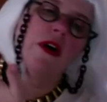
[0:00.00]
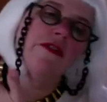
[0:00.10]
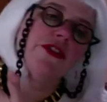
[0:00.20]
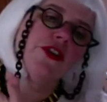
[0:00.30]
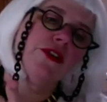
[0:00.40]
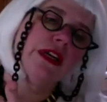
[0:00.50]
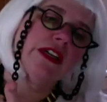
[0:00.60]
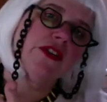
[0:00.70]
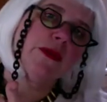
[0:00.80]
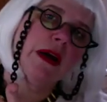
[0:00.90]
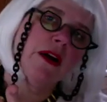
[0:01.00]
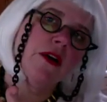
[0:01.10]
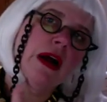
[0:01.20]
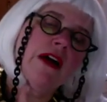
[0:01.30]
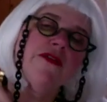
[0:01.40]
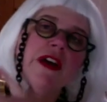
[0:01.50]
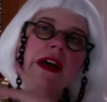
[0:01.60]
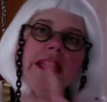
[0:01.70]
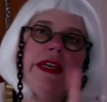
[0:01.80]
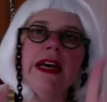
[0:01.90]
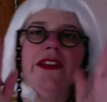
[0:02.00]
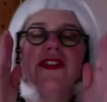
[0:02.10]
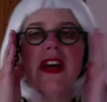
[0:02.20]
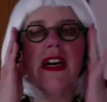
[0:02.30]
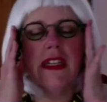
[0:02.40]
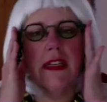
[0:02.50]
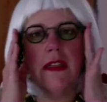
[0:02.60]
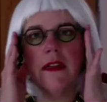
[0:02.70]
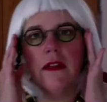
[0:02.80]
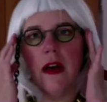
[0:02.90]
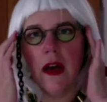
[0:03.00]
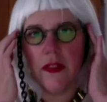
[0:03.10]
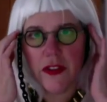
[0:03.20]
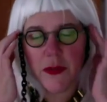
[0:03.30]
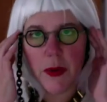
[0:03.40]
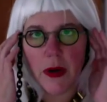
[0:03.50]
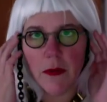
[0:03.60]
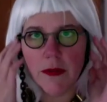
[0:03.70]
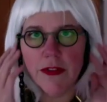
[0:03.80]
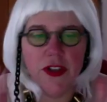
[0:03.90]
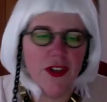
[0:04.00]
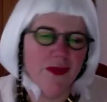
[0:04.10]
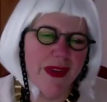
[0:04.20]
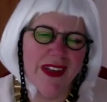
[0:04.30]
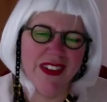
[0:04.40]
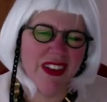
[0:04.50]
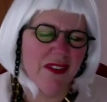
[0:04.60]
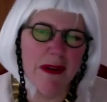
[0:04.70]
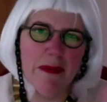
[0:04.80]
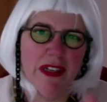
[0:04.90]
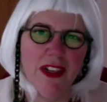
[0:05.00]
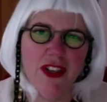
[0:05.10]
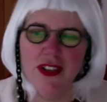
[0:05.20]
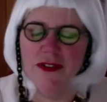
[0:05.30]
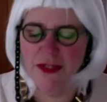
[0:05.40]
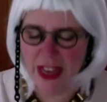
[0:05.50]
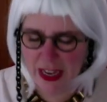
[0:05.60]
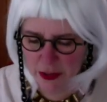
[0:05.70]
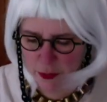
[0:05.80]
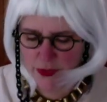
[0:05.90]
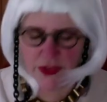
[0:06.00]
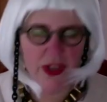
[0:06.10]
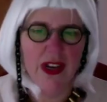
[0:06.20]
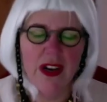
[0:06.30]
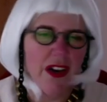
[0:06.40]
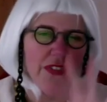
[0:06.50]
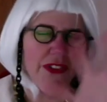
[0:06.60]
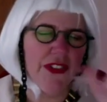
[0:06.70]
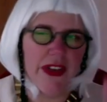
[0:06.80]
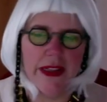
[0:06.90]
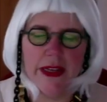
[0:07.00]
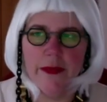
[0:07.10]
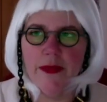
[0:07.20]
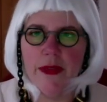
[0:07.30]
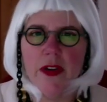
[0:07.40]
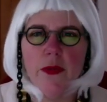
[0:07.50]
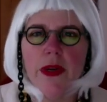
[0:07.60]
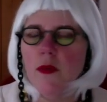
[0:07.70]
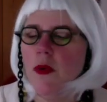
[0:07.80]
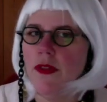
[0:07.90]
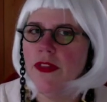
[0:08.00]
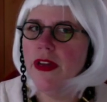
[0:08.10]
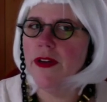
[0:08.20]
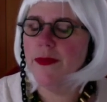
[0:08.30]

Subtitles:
off to your next paragraph. Yes, I did a little on-the-spot revision because that repetition of fact was unsightly, and we don't want that.